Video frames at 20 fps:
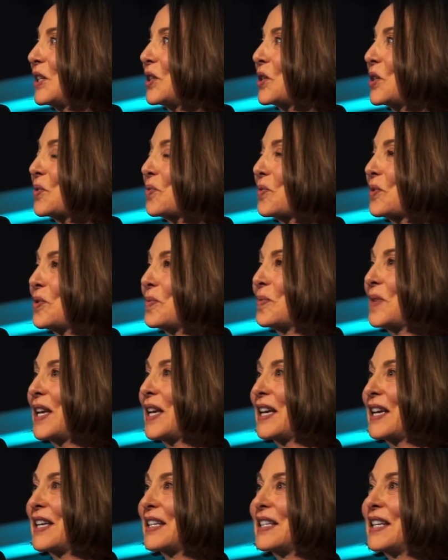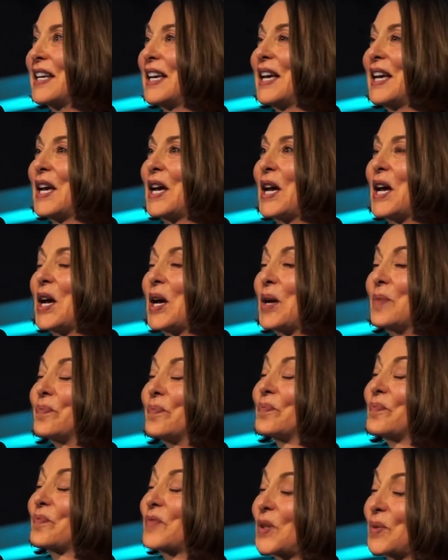in this room can
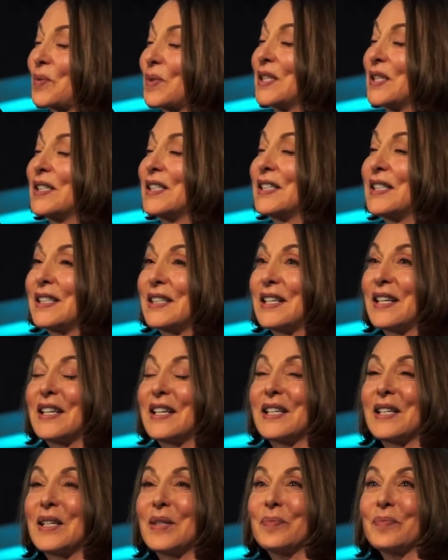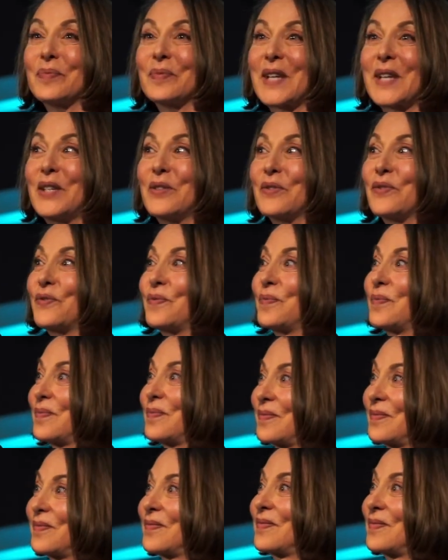really kind of,
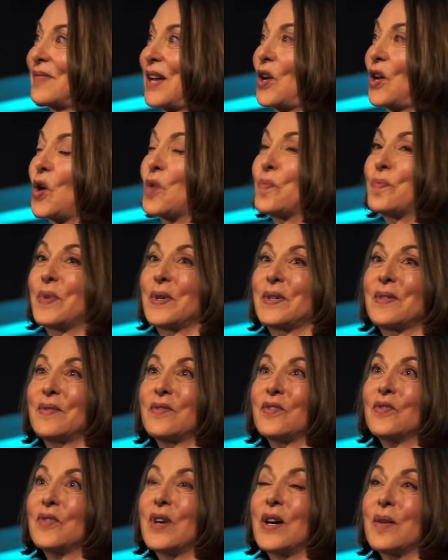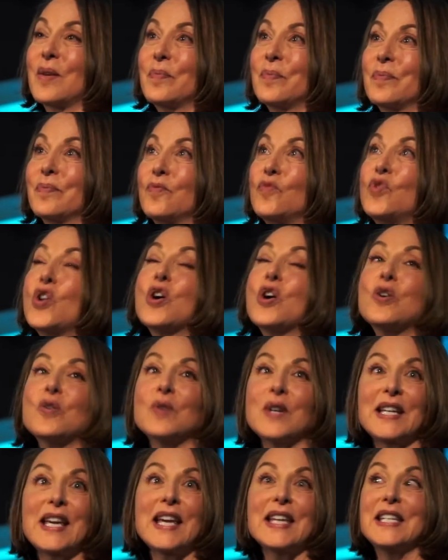I hope, know,
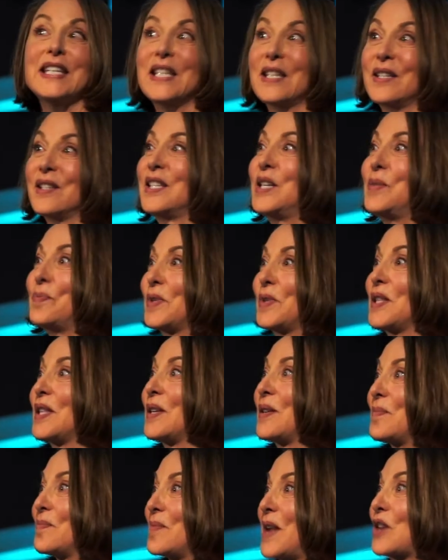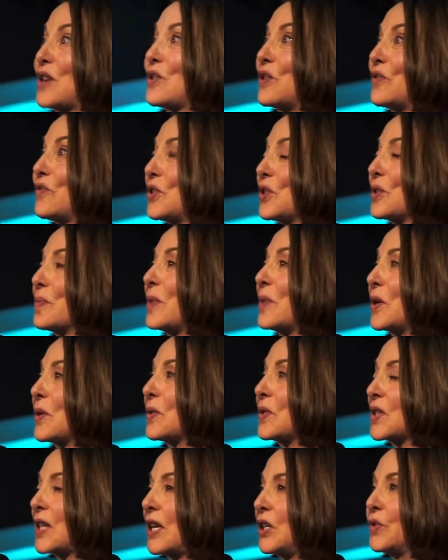again, deep in the marrow of your
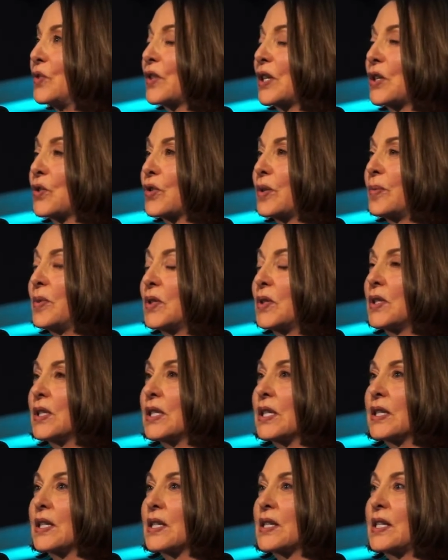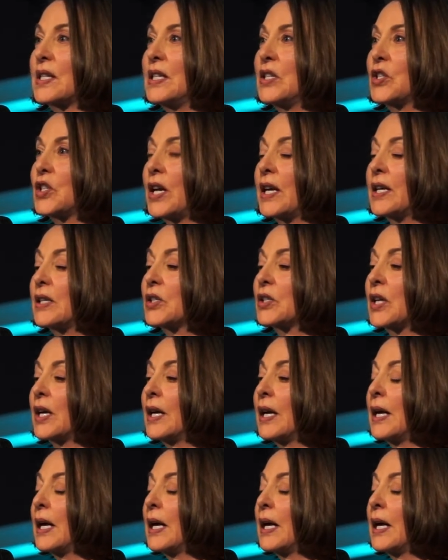bones that you've contributed to this sea change.